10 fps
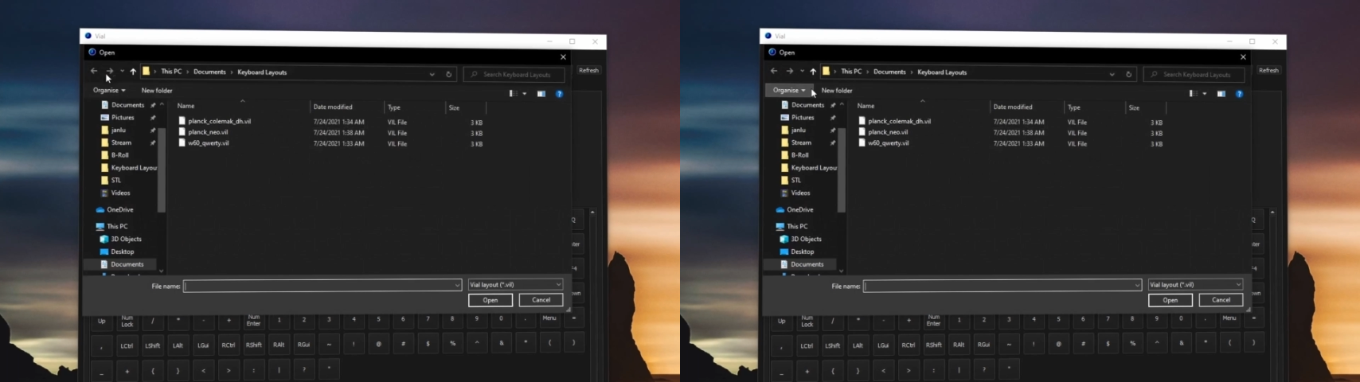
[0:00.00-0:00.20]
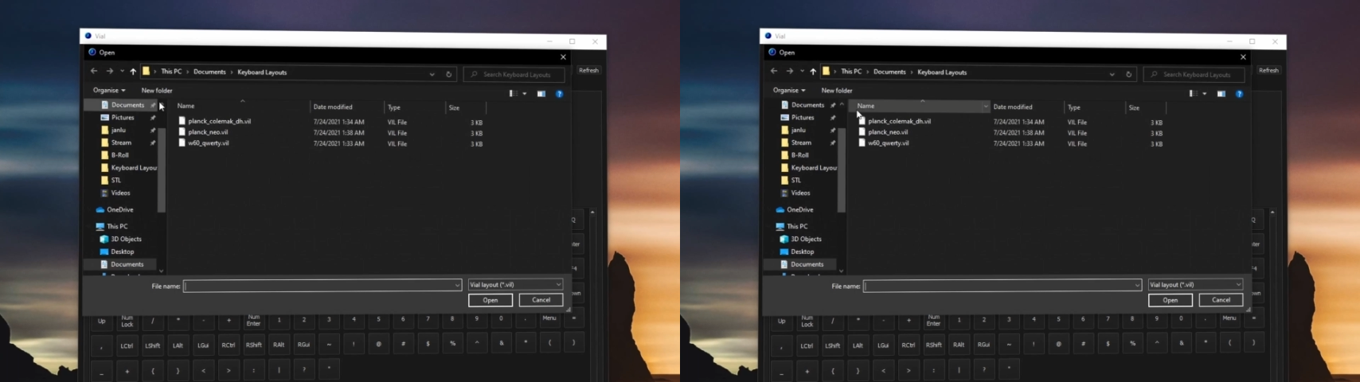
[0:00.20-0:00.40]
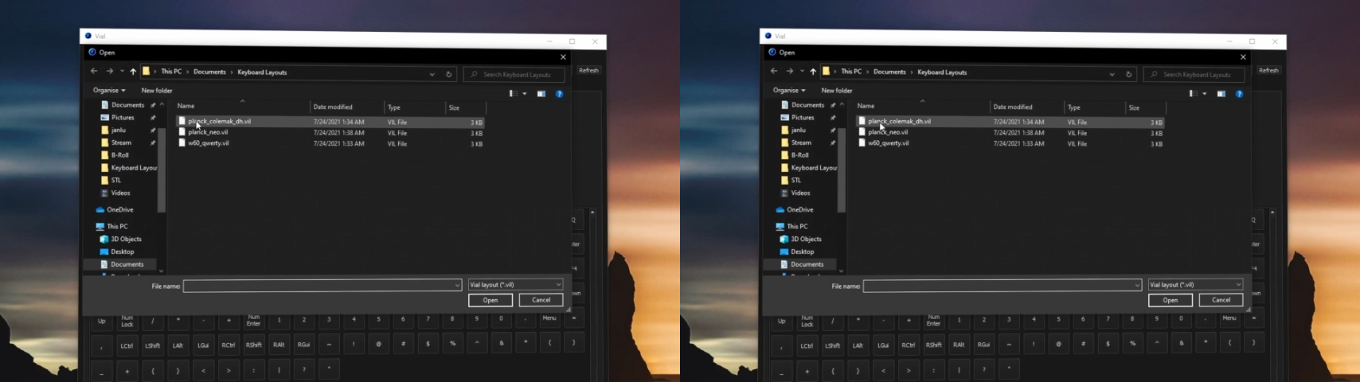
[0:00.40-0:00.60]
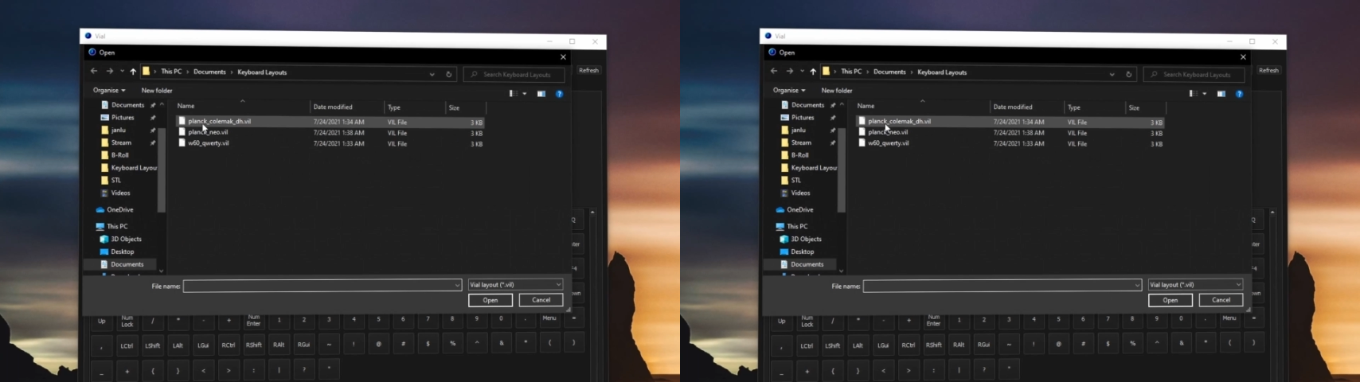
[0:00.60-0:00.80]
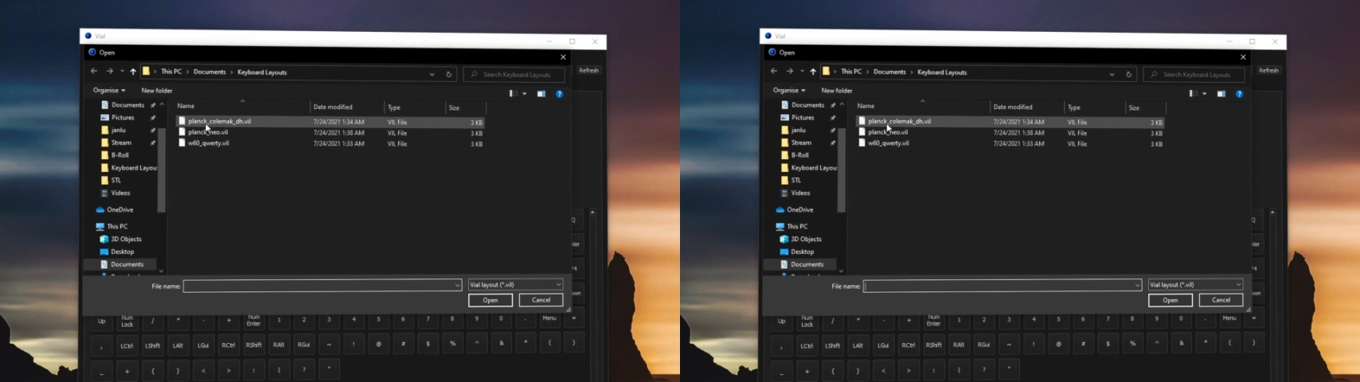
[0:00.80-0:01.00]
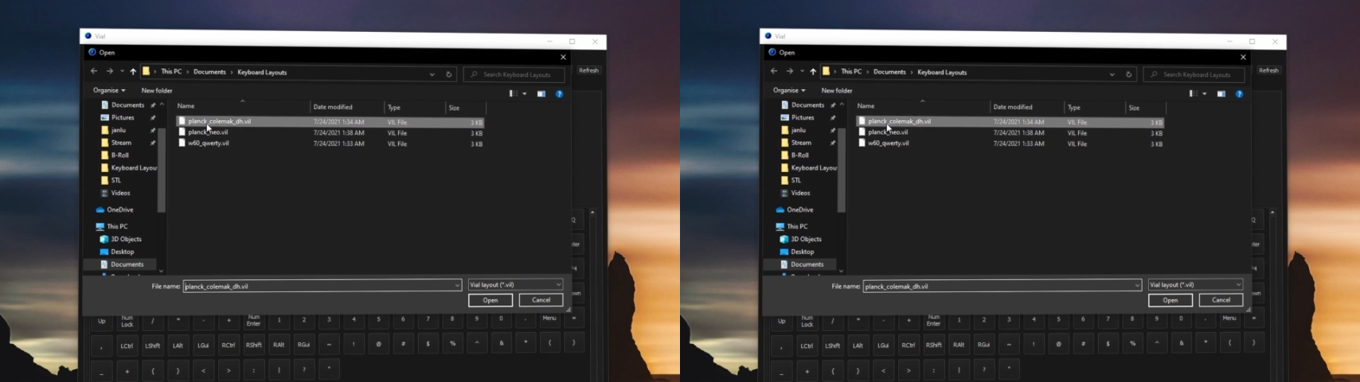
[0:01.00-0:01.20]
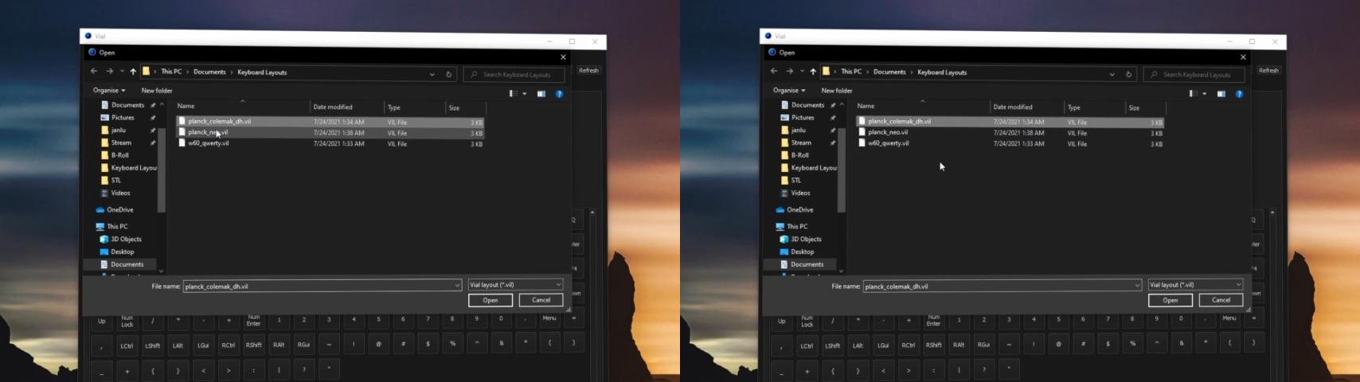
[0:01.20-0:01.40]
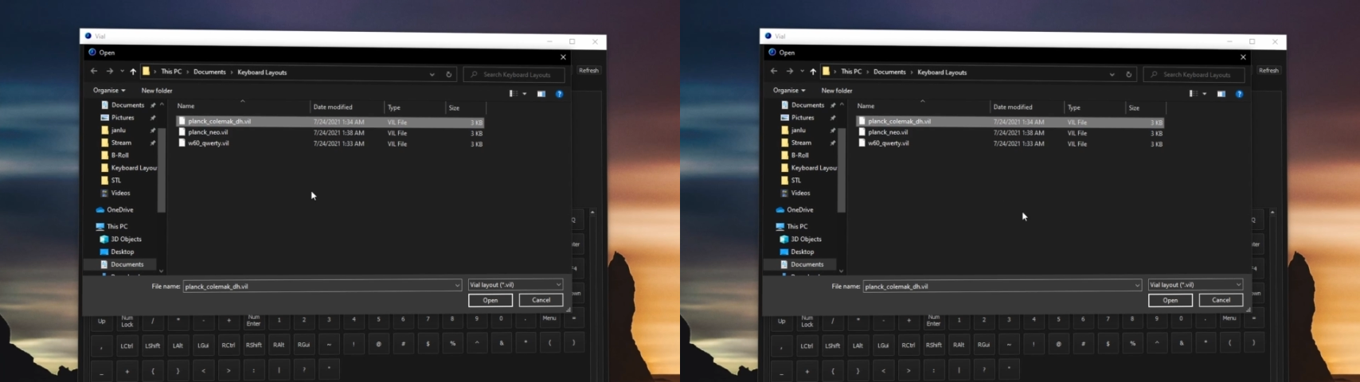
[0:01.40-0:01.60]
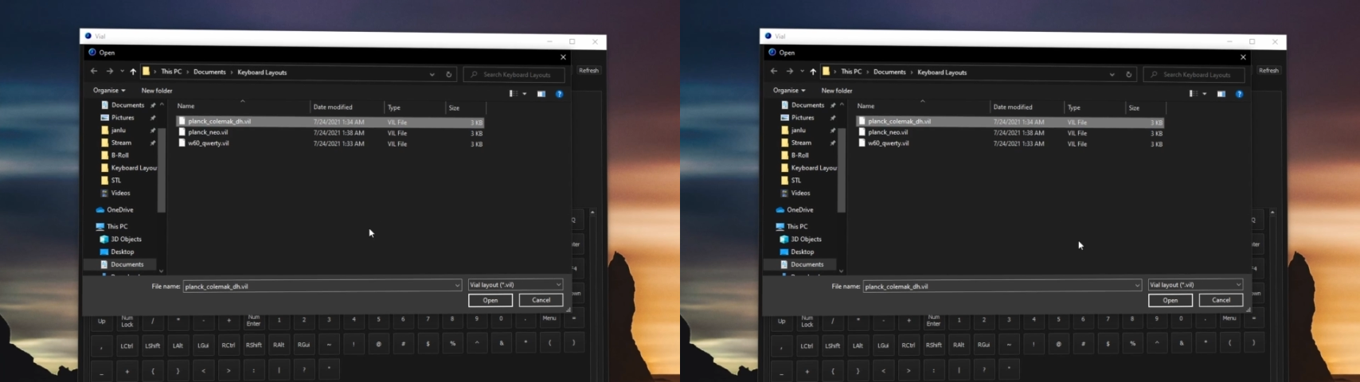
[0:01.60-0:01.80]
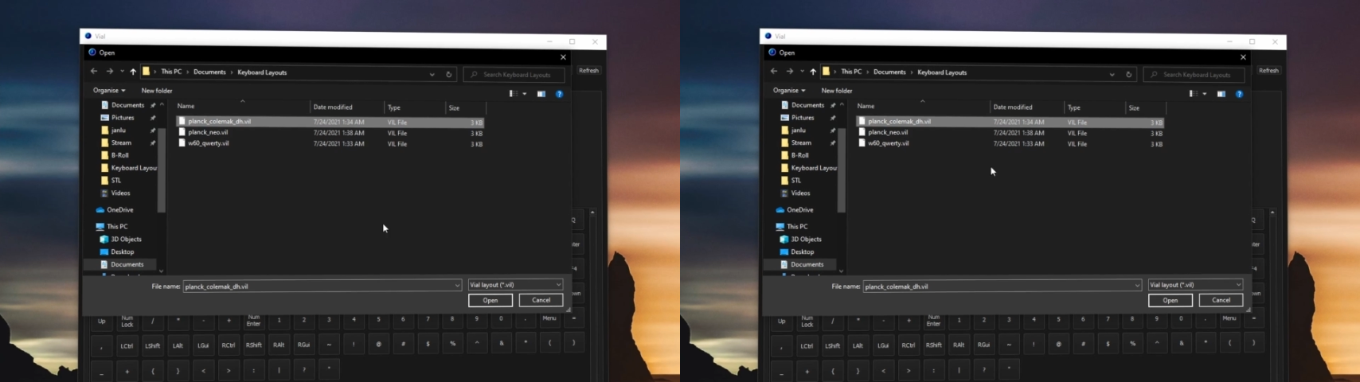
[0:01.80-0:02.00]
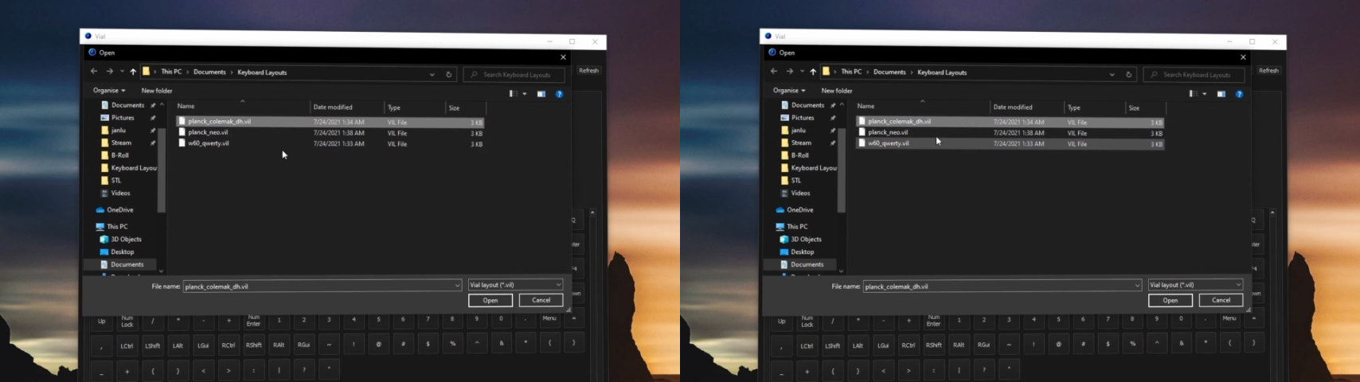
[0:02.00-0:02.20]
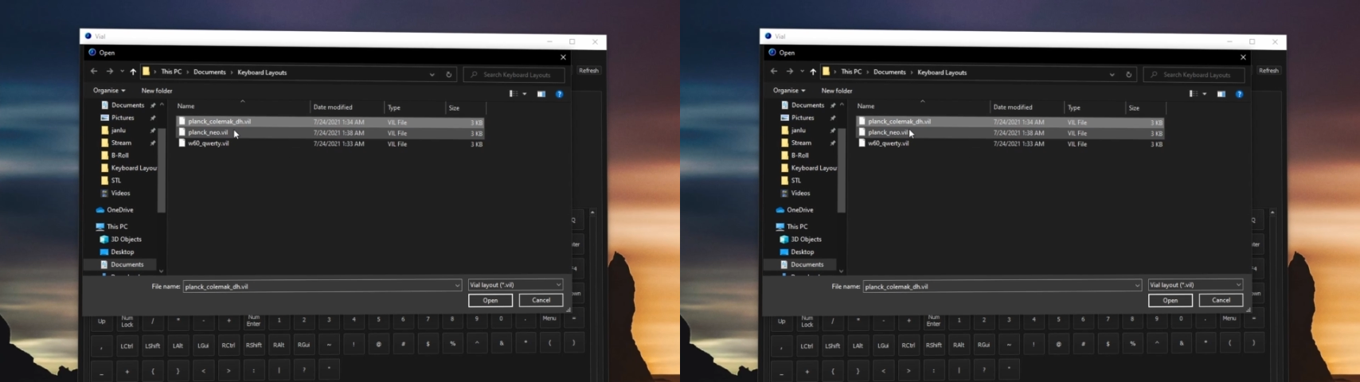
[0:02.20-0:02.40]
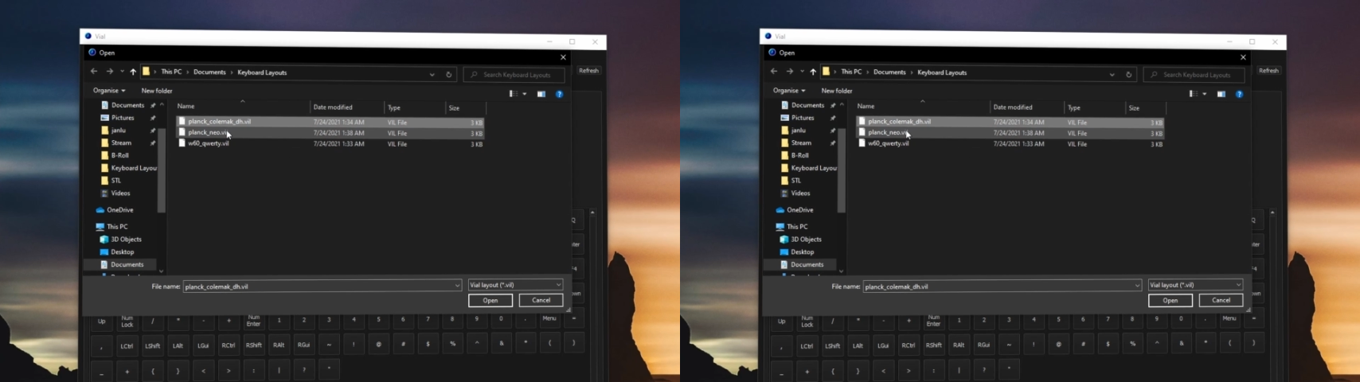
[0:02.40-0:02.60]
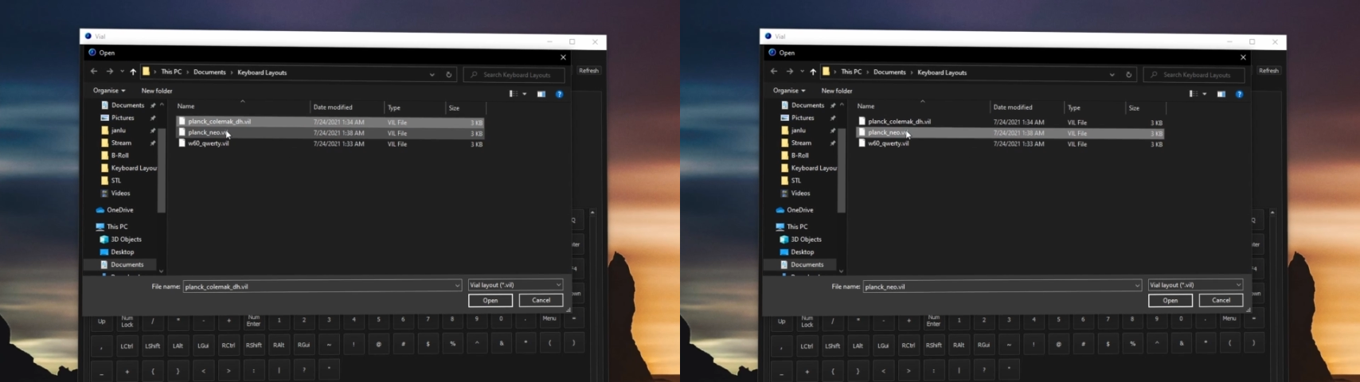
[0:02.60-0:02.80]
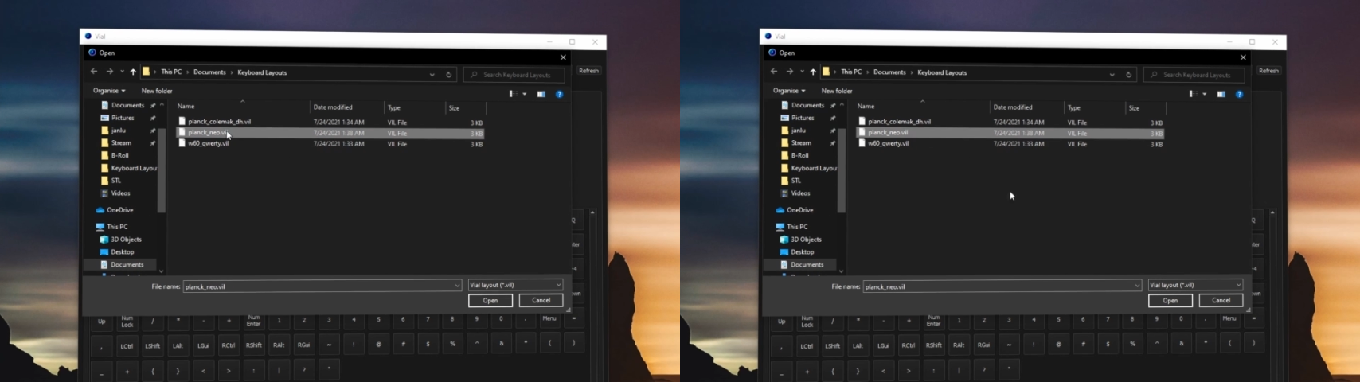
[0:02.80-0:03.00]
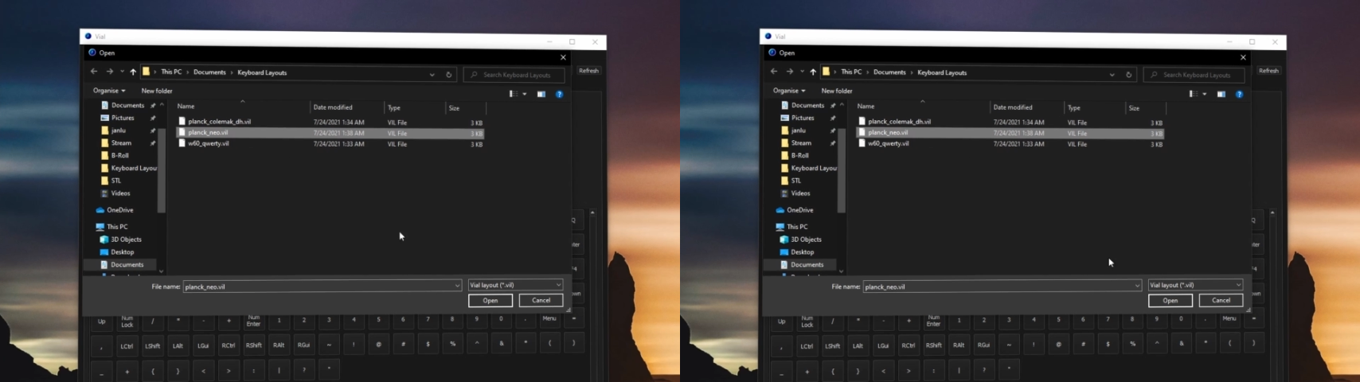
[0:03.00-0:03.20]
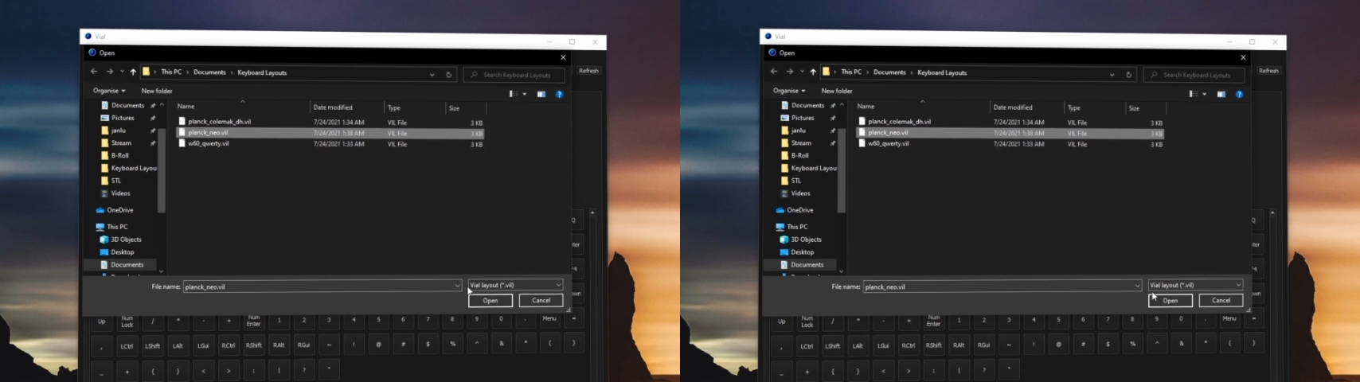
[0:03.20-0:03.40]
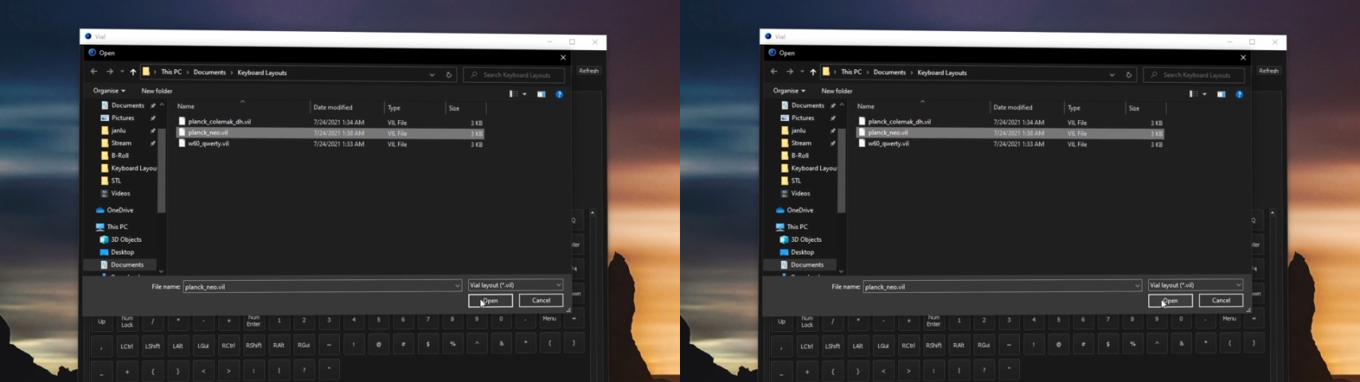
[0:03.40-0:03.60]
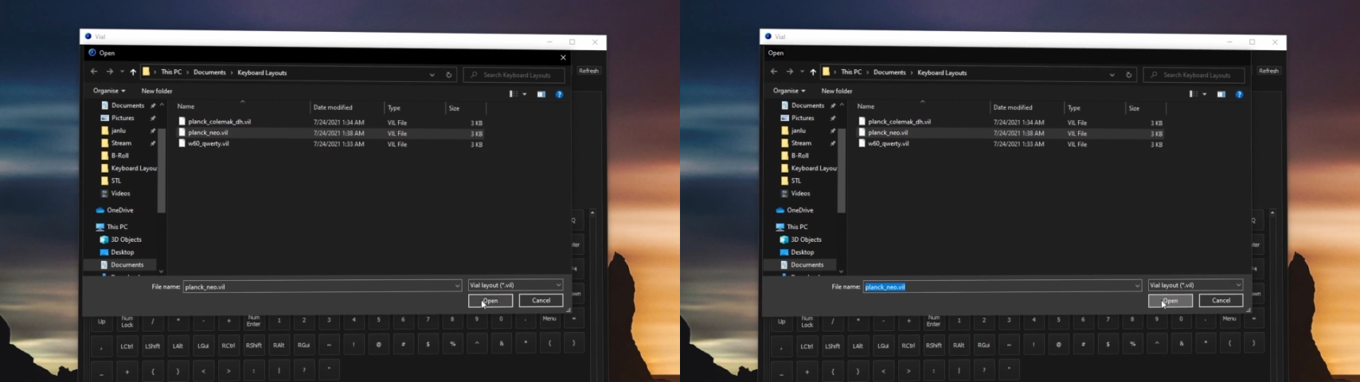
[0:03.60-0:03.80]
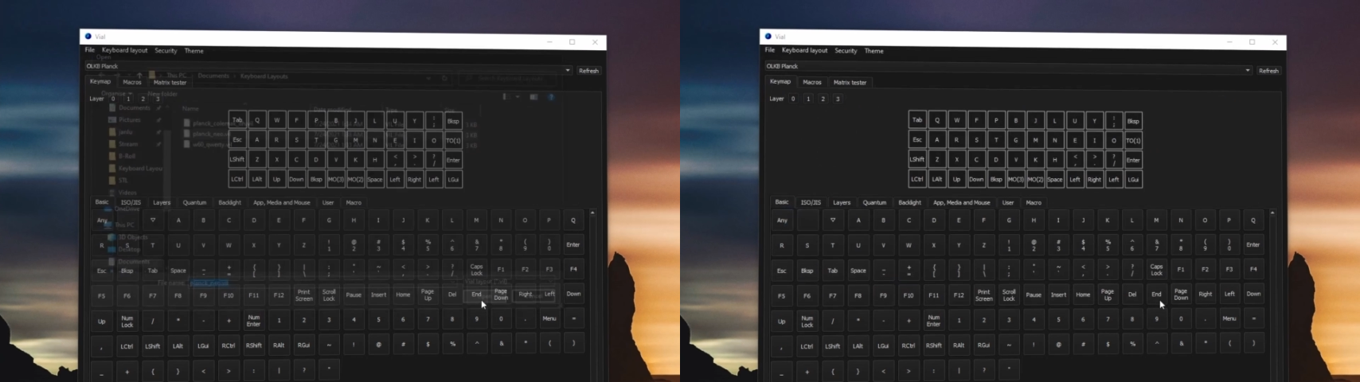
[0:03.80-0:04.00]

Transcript: Nobody's mouth can be seen.